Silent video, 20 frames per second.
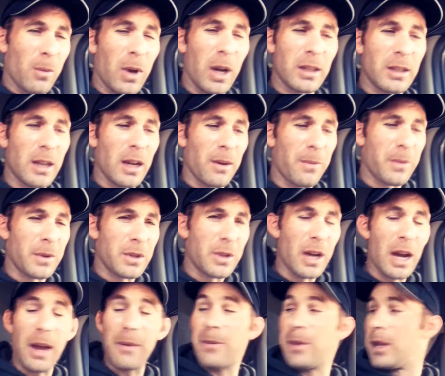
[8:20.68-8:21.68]
watch out for
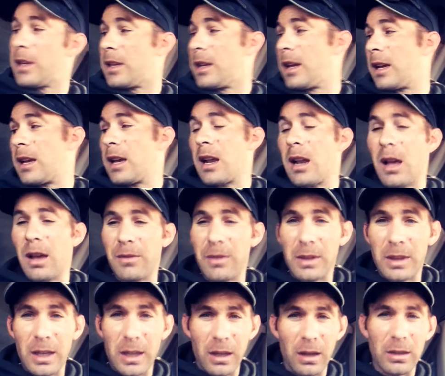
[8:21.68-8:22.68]
traffic, and I got
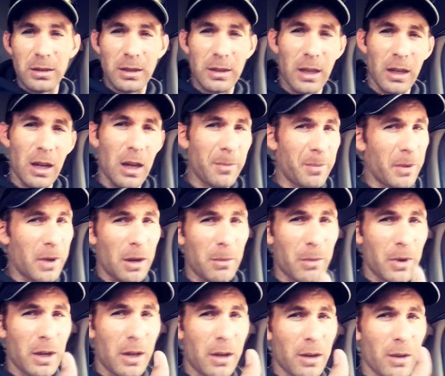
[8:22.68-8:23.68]
everything all set up and
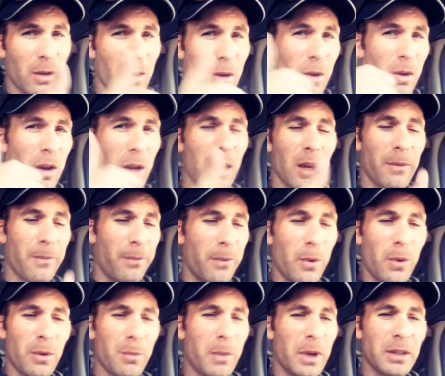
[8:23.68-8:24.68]
I'm ready to go. I got
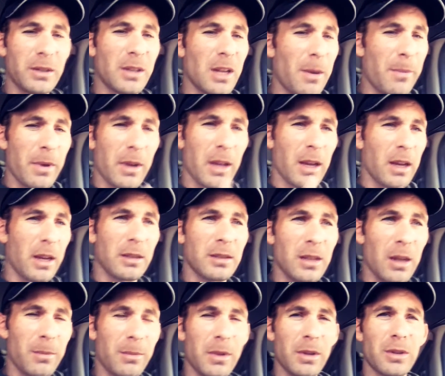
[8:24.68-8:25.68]
food in my stomach, I got
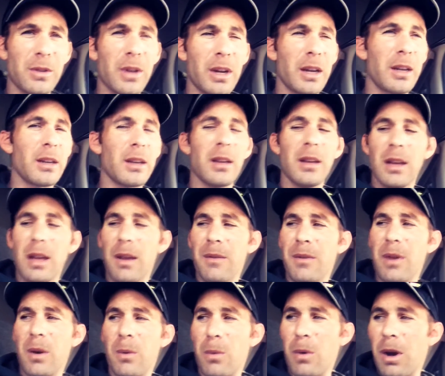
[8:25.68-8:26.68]
something to drink,
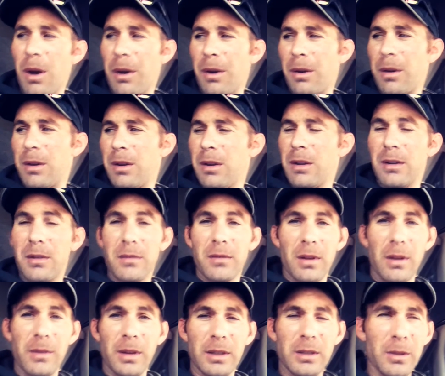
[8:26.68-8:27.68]
I've got water,
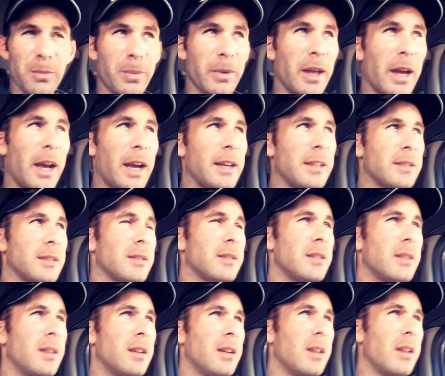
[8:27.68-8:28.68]
I've got
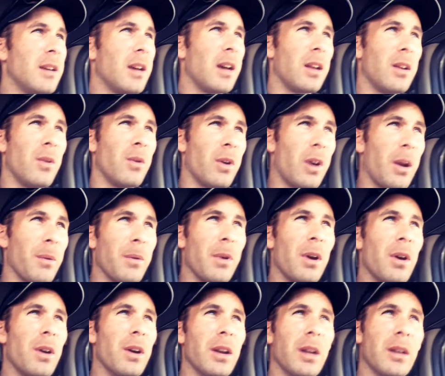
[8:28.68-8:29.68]
supplies, I know where I'm
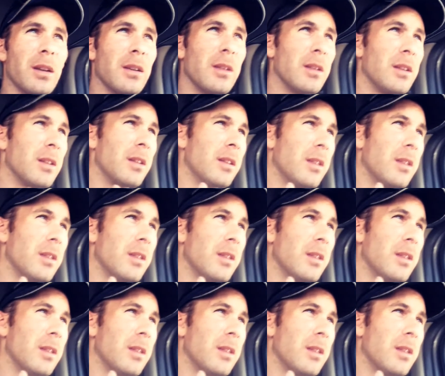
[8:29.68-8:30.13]
going,